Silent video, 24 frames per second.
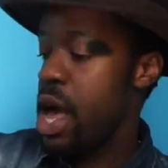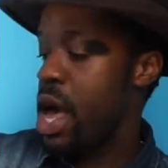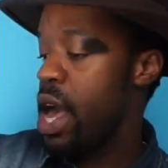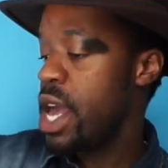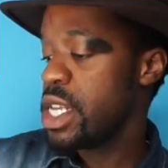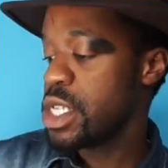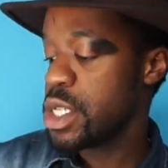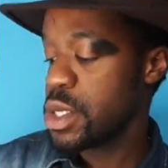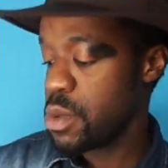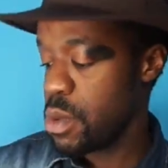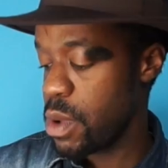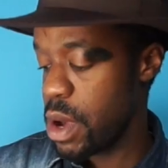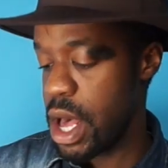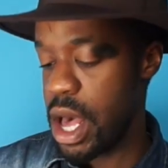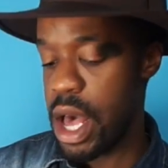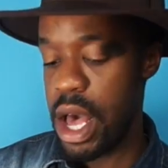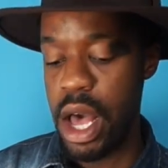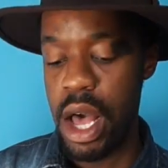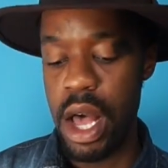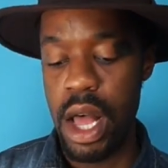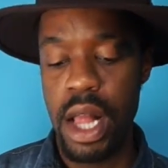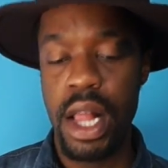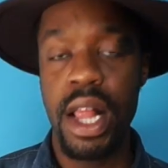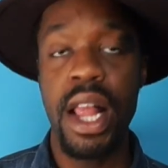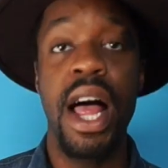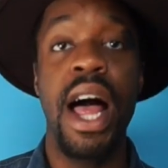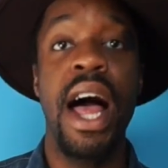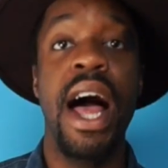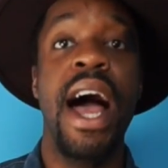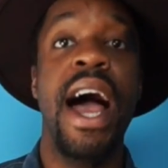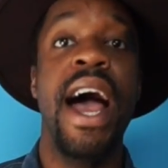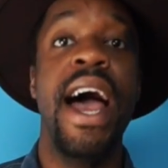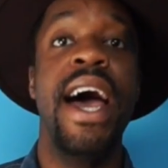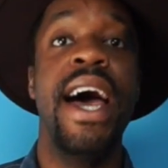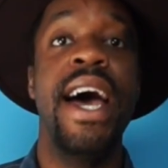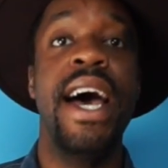As well
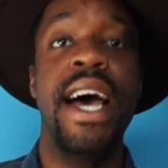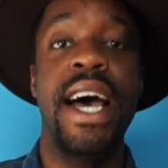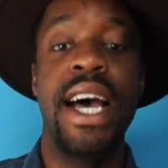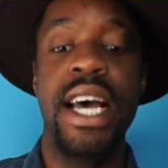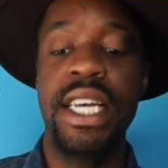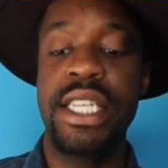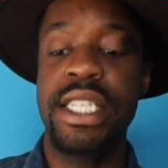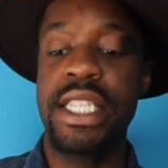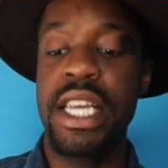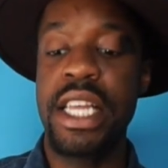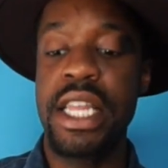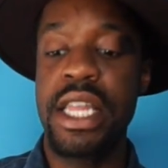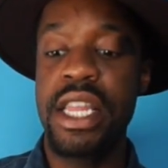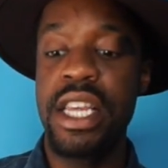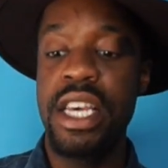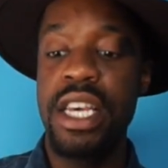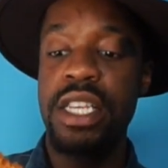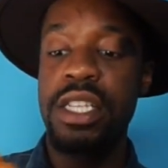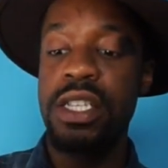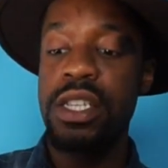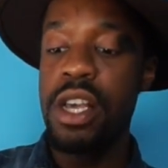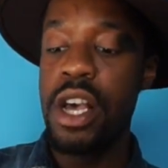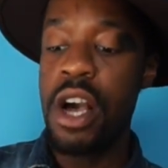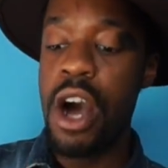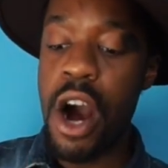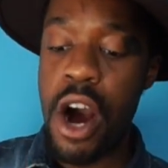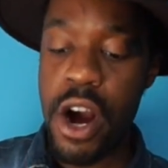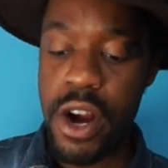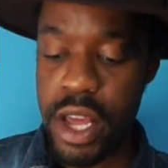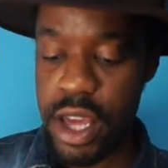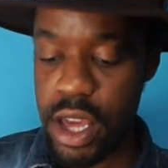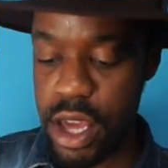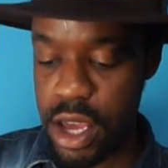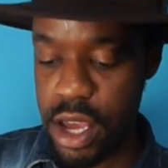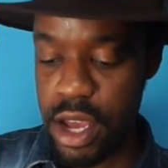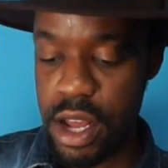as this
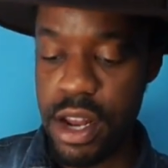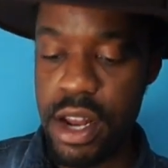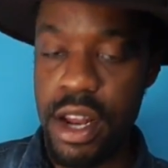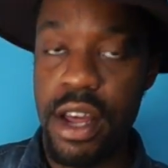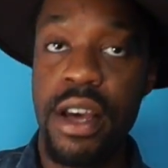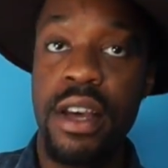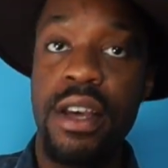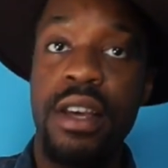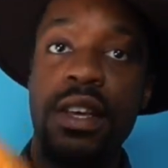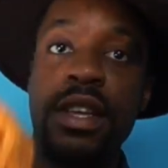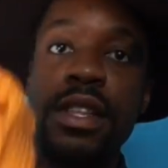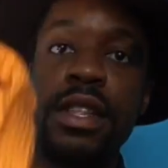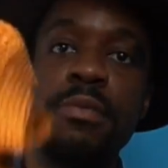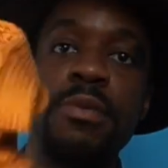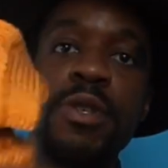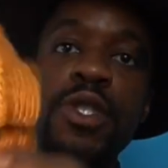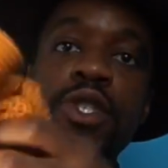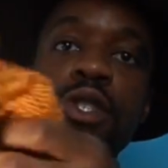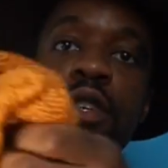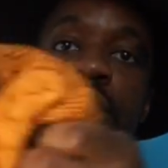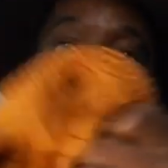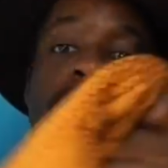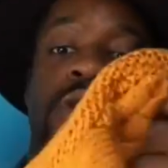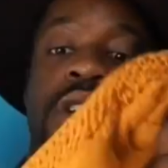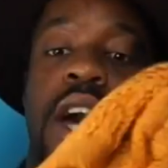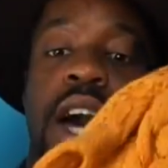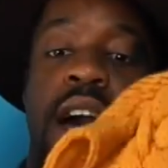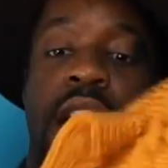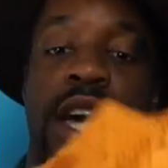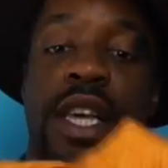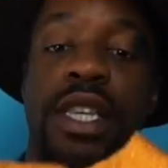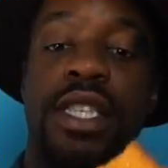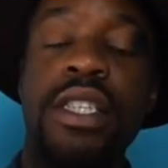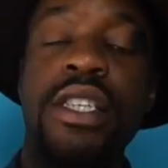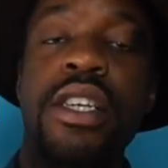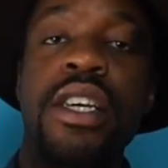cardigan. Let me show you
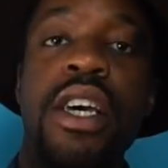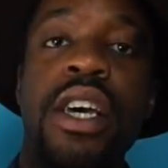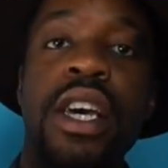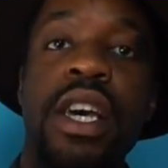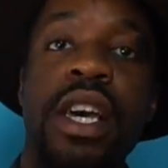guys.